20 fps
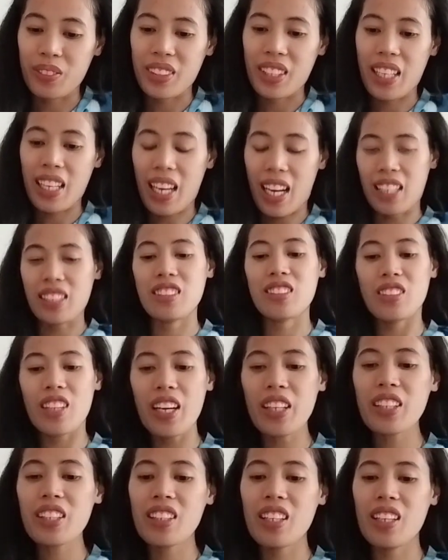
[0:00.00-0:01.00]
Yeah,
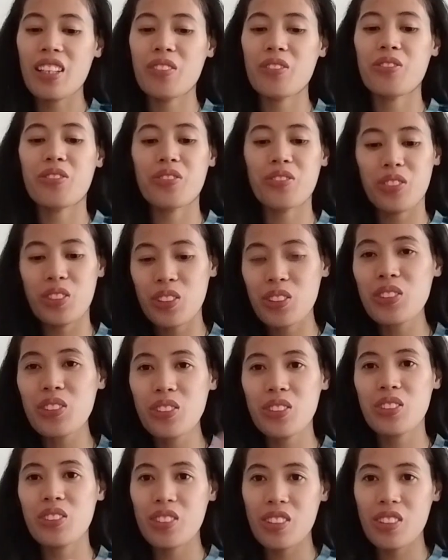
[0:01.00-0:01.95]
start to